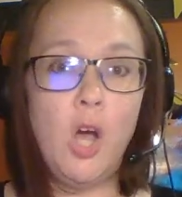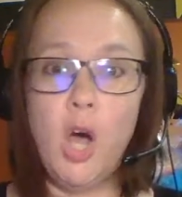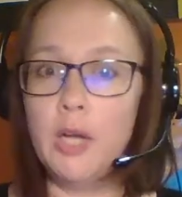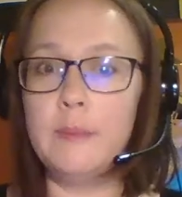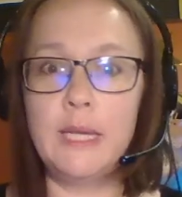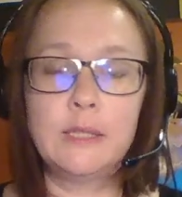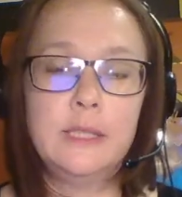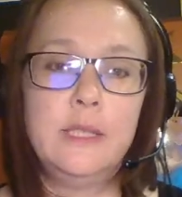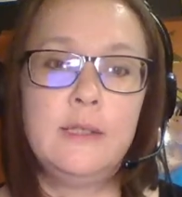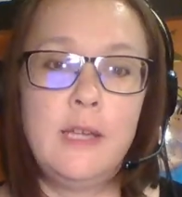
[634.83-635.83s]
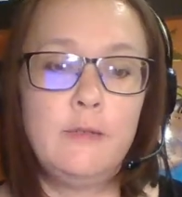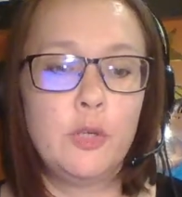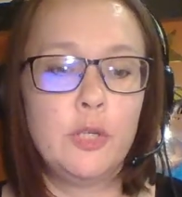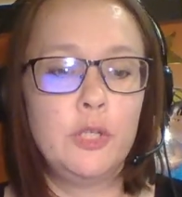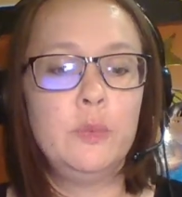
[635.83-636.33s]
automatically does that
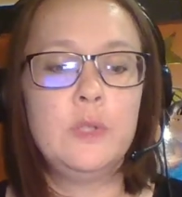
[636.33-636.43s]
for you.